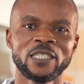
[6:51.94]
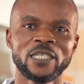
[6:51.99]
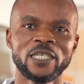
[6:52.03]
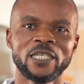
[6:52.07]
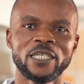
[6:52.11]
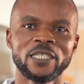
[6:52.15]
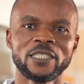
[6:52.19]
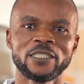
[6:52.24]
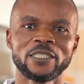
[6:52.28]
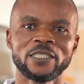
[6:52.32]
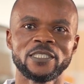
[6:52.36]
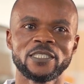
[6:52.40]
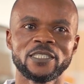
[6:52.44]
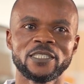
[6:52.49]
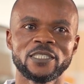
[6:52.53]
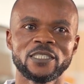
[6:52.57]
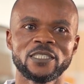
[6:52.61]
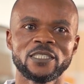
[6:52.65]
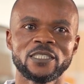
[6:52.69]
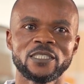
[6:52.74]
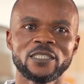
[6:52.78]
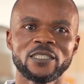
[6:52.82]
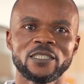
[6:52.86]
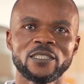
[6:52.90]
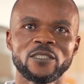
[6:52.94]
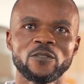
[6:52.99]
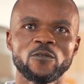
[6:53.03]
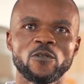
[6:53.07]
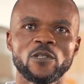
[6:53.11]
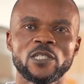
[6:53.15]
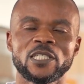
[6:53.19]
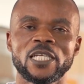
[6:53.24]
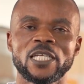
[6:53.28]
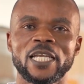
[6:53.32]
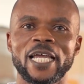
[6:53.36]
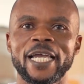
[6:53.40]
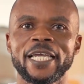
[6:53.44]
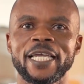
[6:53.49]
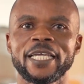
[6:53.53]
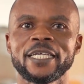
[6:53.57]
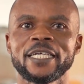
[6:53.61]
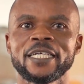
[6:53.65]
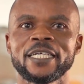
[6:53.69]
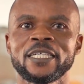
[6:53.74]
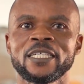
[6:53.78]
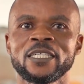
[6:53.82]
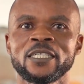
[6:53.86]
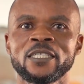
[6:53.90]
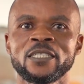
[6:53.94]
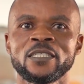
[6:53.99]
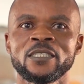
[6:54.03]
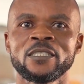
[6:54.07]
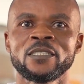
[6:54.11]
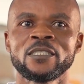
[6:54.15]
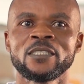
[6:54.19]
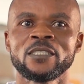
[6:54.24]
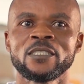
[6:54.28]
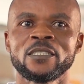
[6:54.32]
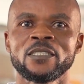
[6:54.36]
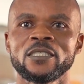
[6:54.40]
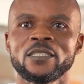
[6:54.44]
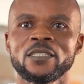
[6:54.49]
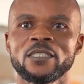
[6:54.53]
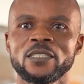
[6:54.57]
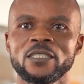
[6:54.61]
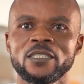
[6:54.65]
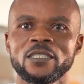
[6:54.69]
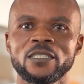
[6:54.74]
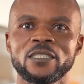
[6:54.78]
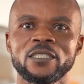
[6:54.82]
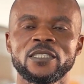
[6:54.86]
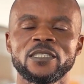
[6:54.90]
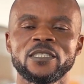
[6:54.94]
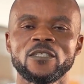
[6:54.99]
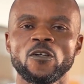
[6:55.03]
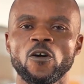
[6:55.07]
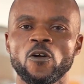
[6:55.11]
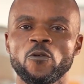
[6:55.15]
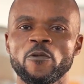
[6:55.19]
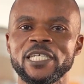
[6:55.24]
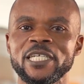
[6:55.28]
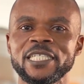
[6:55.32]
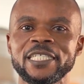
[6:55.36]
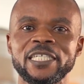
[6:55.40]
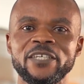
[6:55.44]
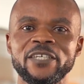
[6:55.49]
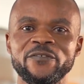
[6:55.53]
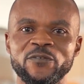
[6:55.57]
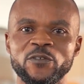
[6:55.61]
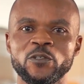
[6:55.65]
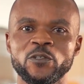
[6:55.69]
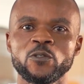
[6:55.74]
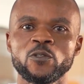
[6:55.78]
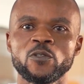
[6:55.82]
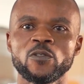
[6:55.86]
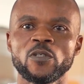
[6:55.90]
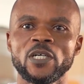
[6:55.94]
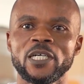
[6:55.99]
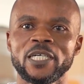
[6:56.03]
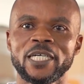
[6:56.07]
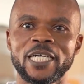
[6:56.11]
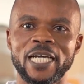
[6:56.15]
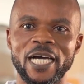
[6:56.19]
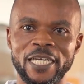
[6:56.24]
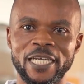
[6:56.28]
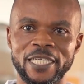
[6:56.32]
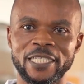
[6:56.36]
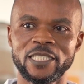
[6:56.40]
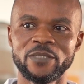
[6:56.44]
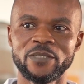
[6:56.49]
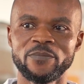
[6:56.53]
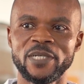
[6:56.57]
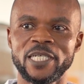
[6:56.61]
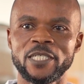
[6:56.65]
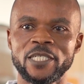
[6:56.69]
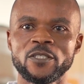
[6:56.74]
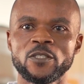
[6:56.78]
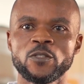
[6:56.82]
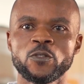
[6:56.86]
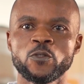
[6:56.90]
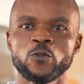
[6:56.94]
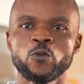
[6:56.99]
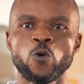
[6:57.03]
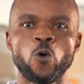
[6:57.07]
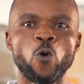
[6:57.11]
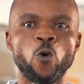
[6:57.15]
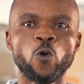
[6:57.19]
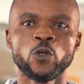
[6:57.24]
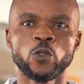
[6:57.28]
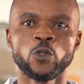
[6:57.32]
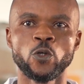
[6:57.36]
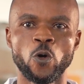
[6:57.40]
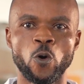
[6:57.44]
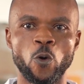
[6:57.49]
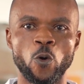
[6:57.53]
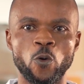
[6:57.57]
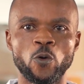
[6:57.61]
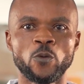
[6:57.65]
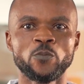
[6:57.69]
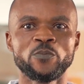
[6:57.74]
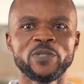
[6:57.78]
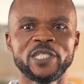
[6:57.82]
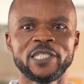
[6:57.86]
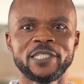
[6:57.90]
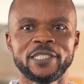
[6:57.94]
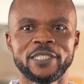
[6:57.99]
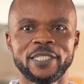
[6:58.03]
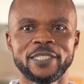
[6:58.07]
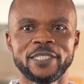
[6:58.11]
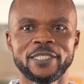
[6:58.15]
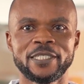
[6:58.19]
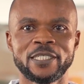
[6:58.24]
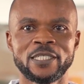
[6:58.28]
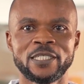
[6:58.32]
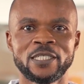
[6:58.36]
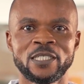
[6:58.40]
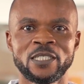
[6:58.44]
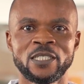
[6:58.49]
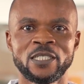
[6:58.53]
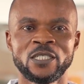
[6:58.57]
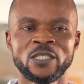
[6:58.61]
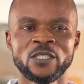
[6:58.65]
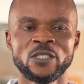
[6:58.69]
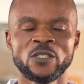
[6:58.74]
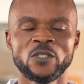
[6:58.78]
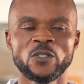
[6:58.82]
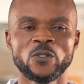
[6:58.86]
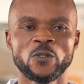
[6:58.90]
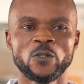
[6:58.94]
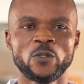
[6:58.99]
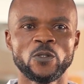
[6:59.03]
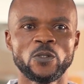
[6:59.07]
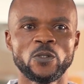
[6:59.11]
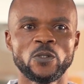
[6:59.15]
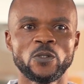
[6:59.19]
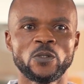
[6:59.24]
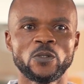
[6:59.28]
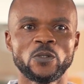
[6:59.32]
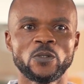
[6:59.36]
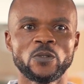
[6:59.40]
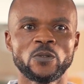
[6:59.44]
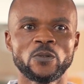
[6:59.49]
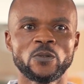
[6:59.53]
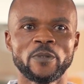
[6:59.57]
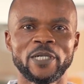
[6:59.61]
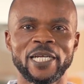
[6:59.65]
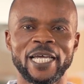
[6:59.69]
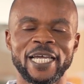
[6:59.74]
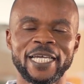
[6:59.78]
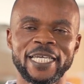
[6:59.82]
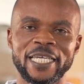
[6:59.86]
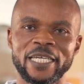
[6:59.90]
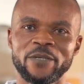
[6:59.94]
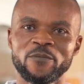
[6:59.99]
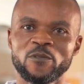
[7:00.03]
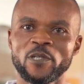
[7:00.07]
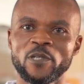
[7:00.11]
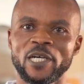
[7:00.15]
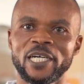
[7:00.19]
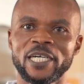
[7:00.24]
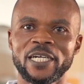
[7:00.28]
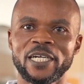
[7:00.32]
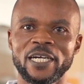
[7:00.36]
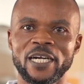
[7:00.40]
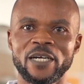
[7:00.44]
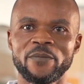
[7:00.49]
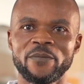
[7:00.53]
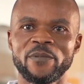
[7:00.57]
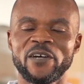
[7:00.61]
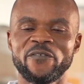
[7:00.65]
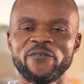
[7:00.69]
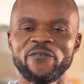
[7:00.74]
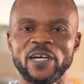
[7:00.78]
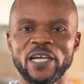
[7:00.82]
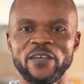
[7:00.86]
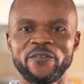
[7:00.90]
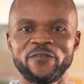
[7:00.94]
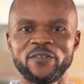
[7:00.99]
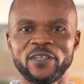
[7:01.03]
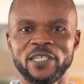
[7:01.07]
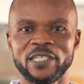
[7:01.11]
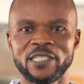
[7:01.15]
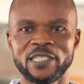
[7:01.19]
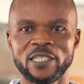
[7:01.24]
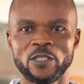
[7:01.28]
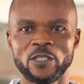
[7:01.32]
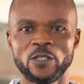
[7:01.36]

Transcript: and he was like, he always give you encouragement to own your own business. So when I came to Accra about 5 years